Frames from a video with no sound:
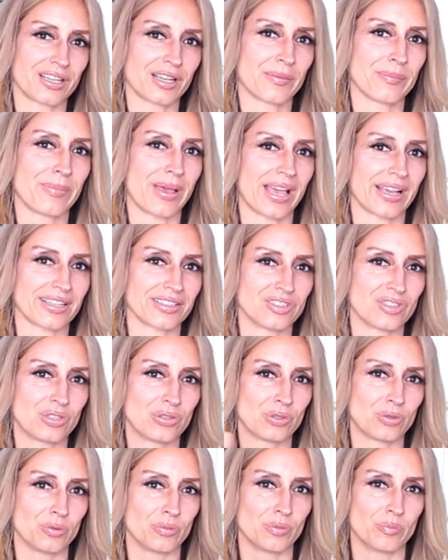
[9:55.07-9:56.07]
to come back
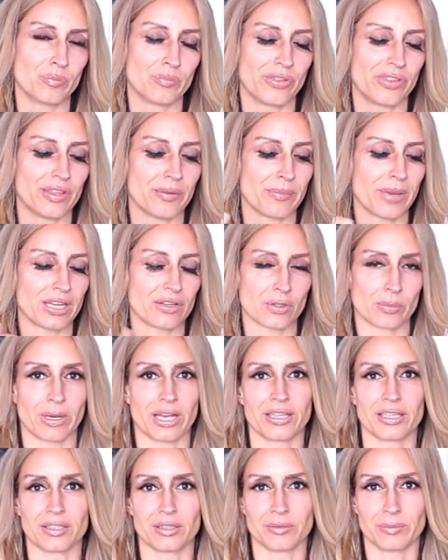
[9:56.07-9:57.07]
to the
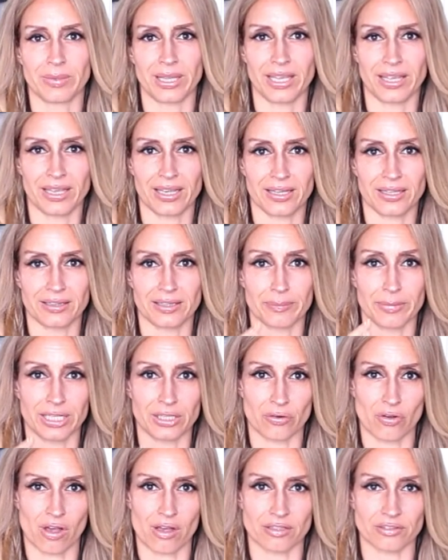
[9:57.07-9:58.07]
microbiome and the
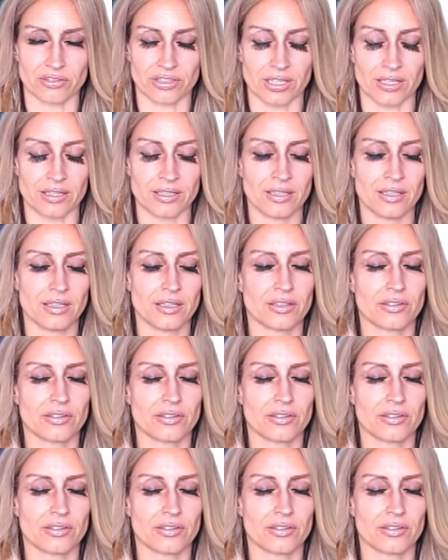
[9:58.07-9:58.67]
mitochondria.